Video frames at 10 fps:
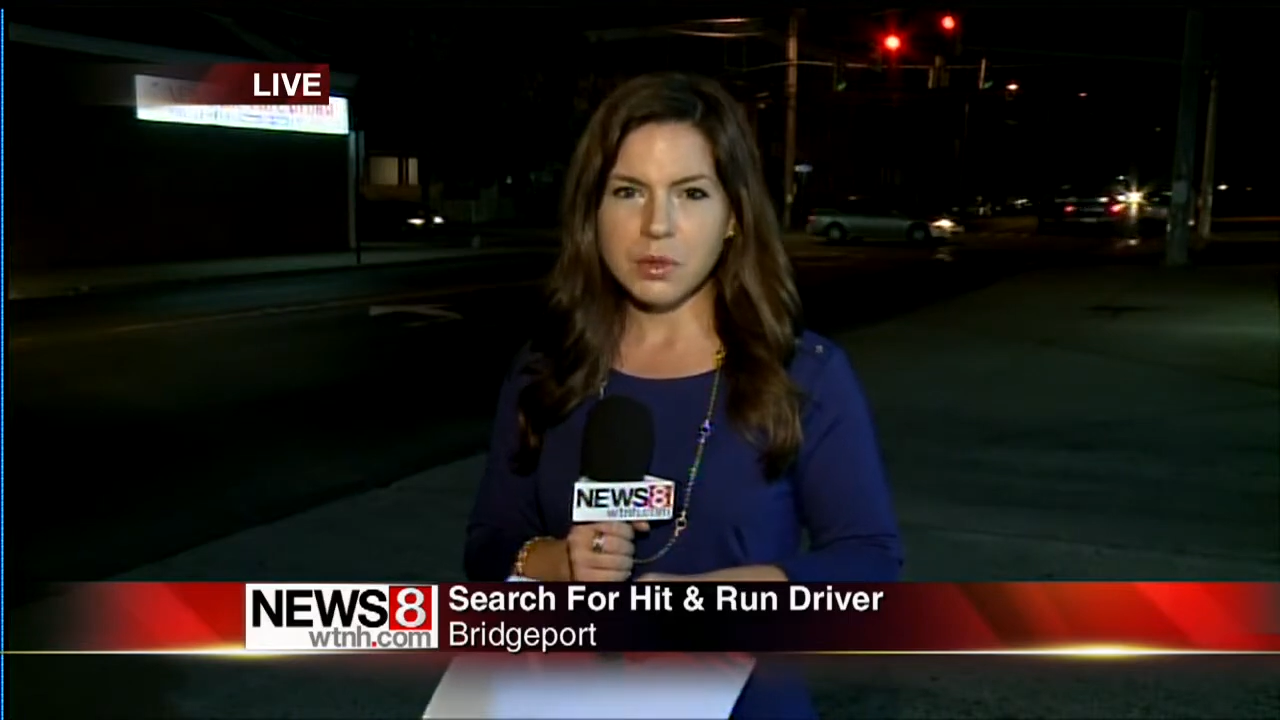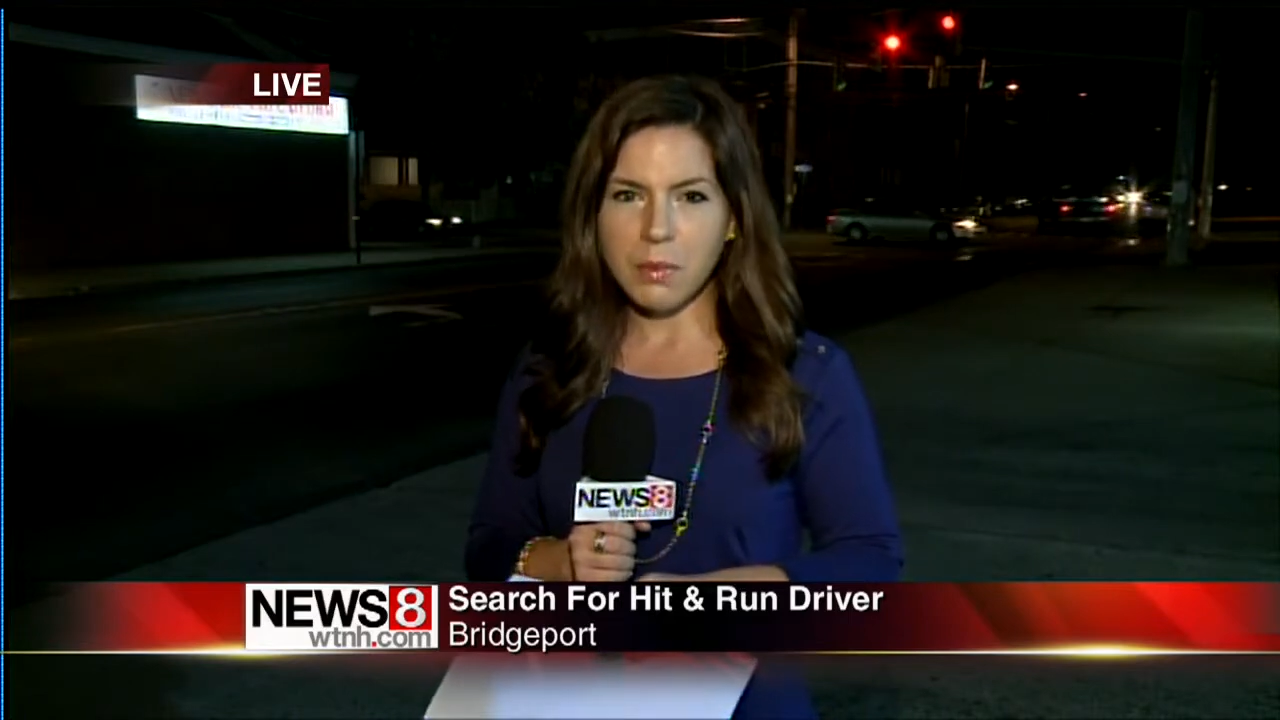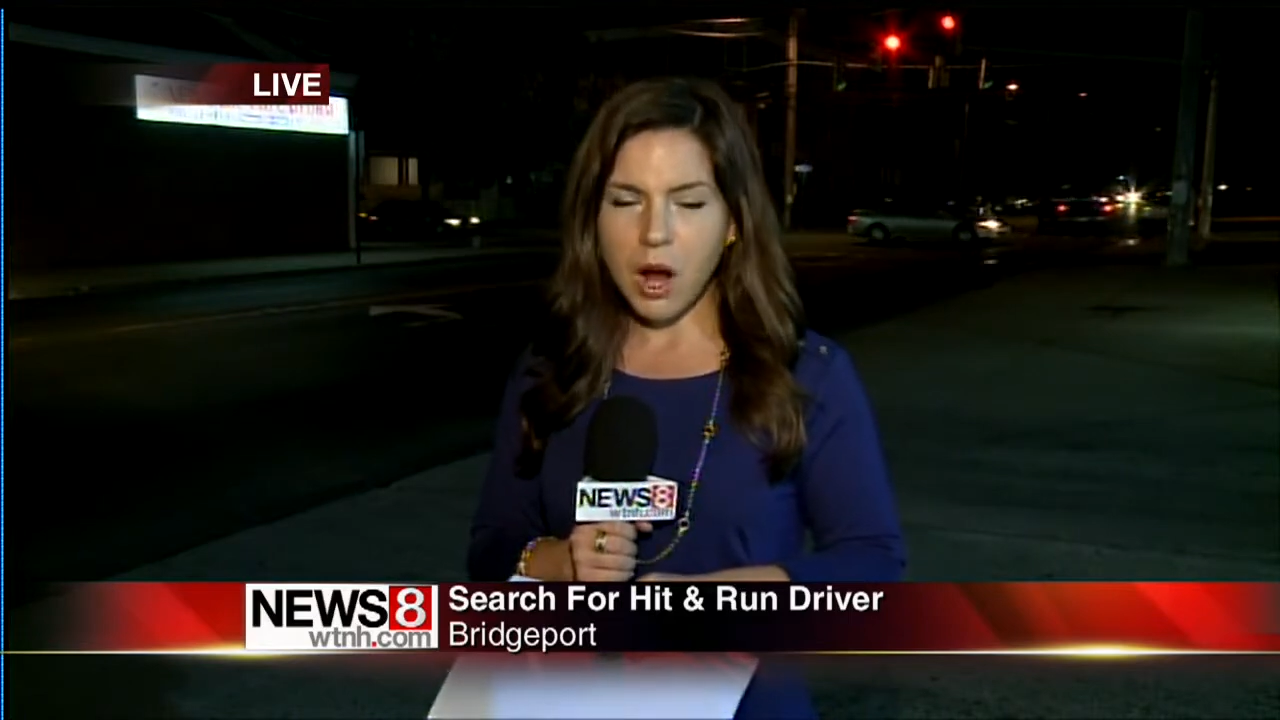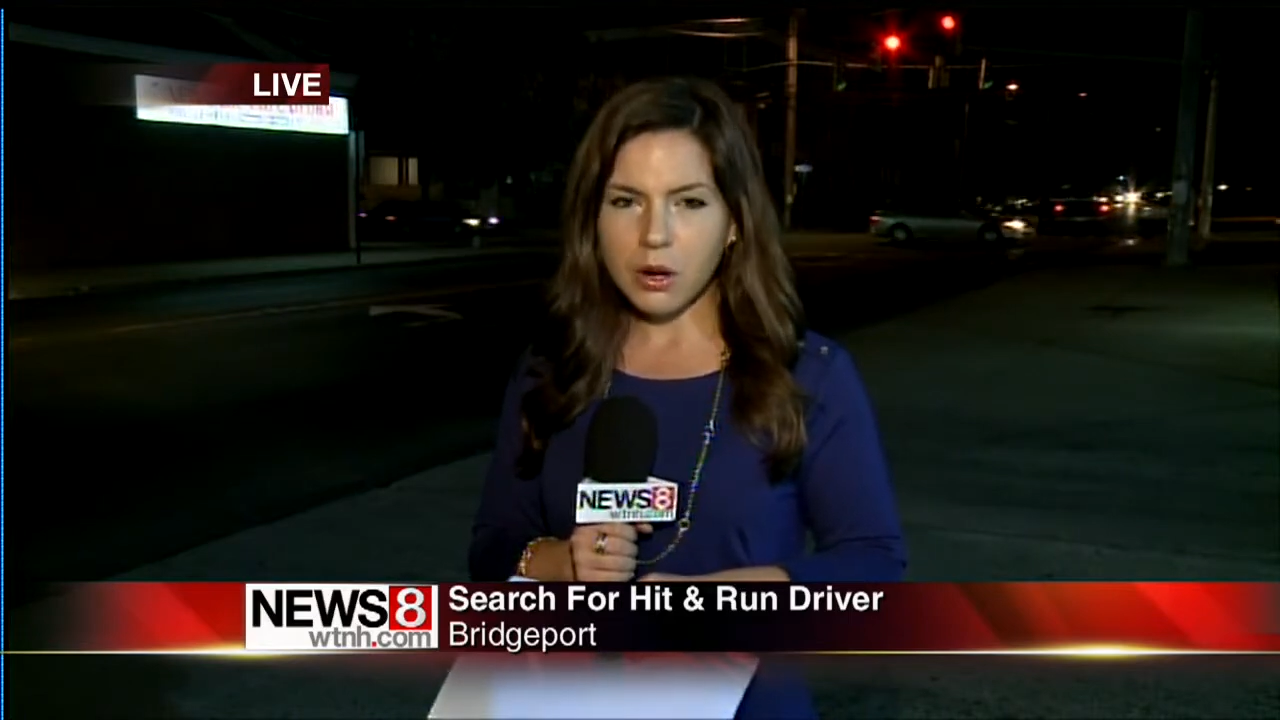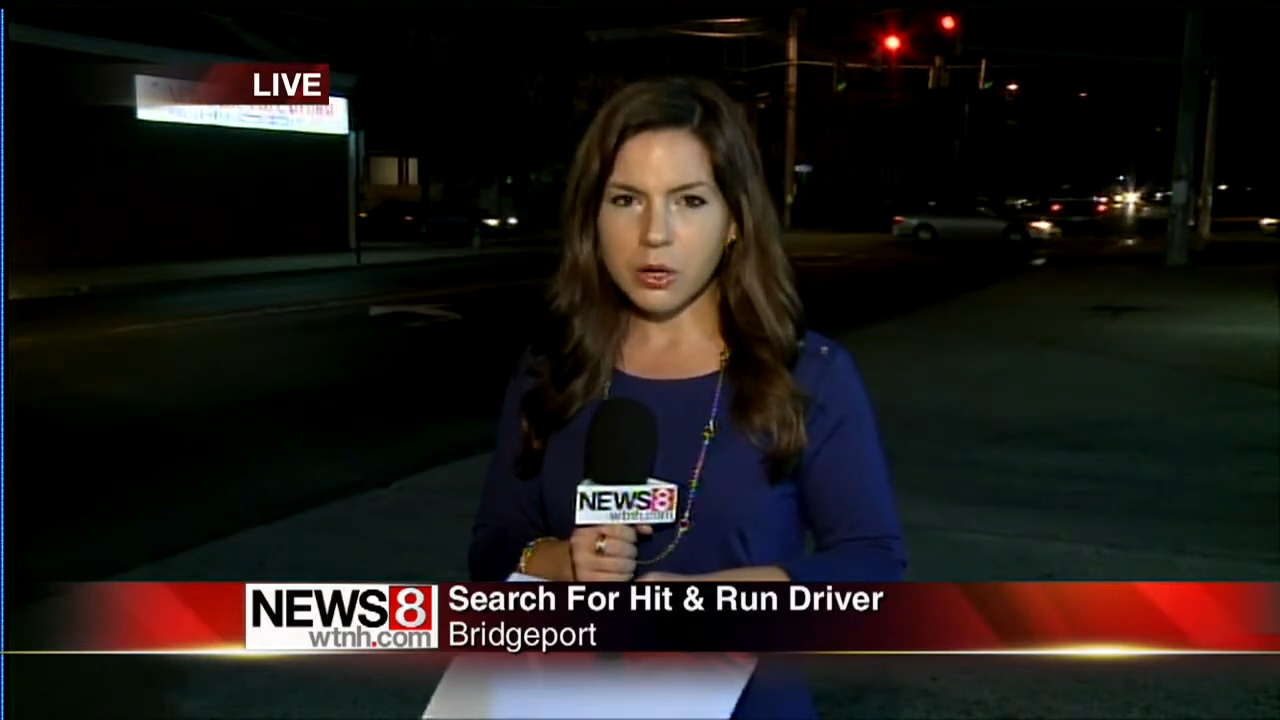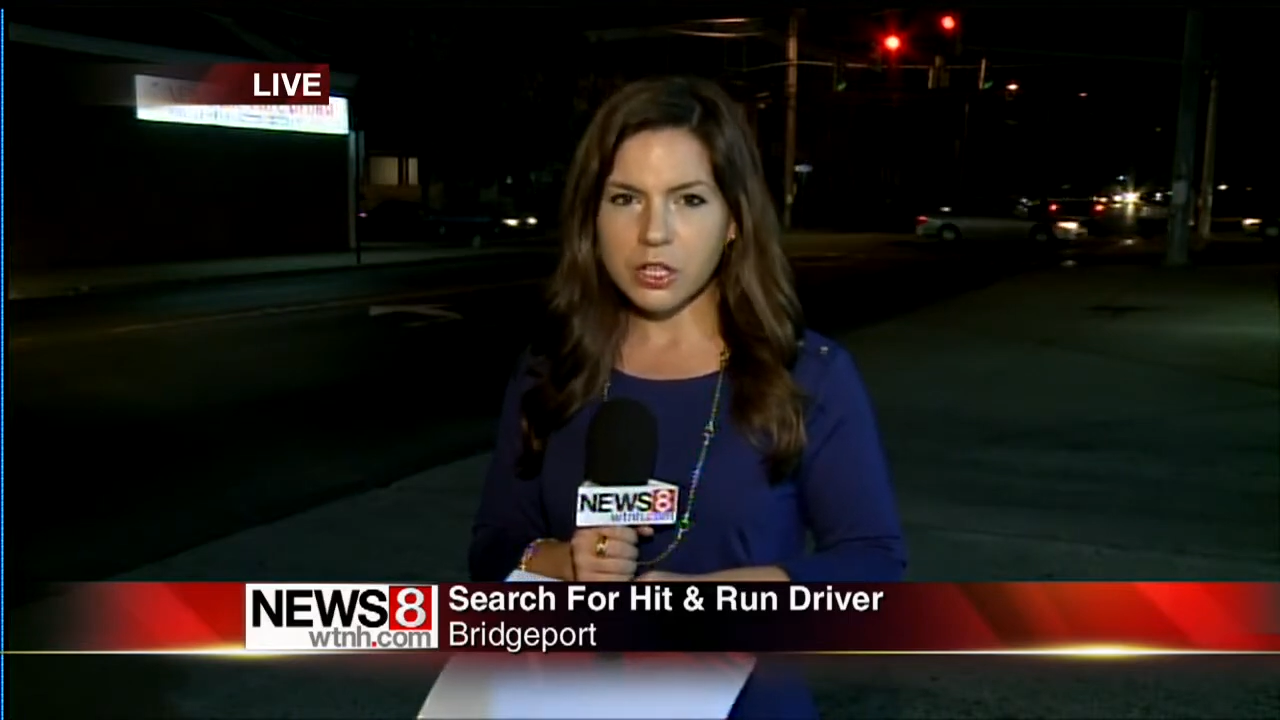tomorrow